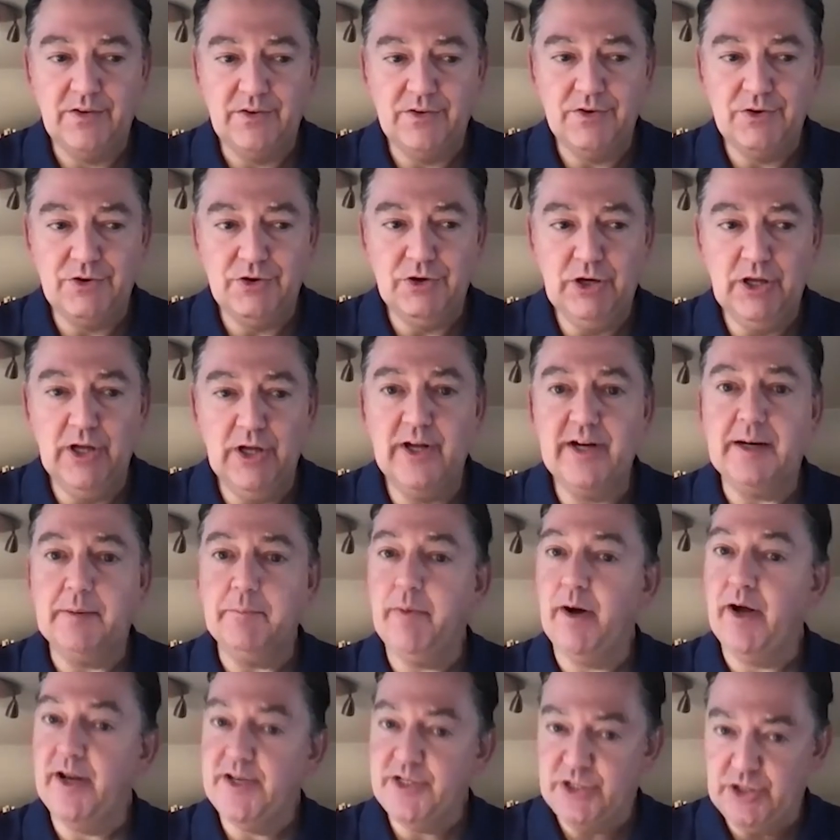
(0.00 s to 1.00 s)
learning
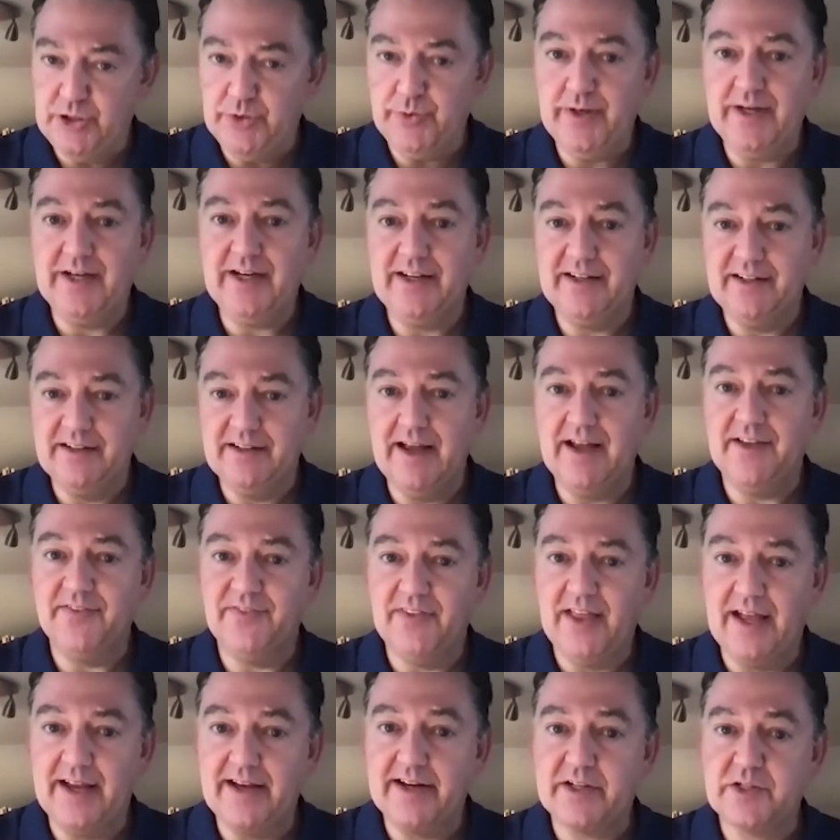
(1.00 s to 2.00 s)
by doing and
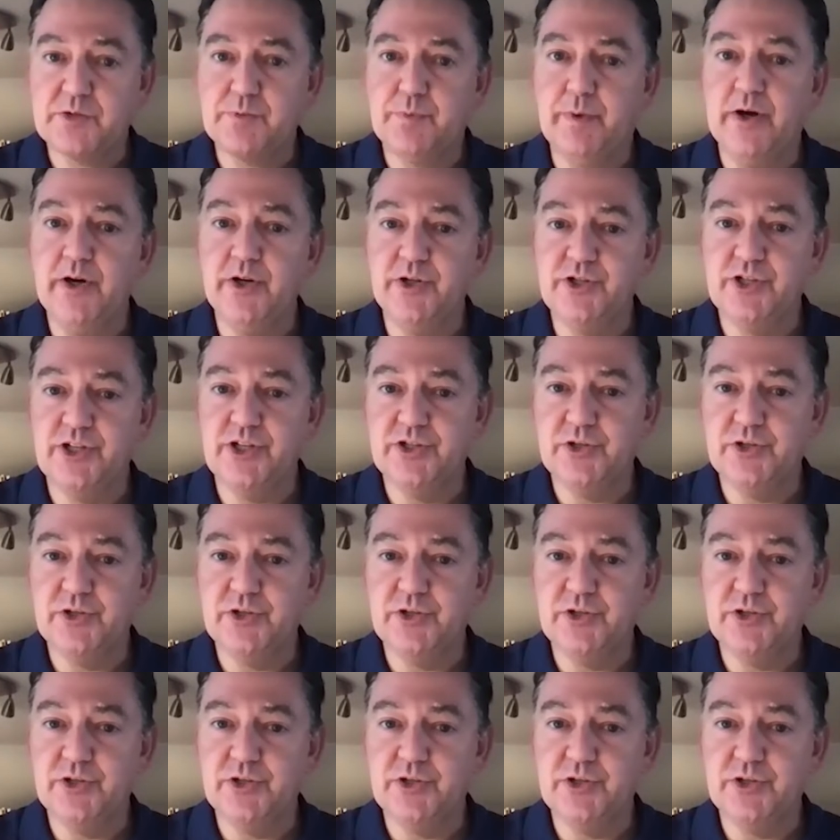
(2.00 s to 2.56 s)
that exposure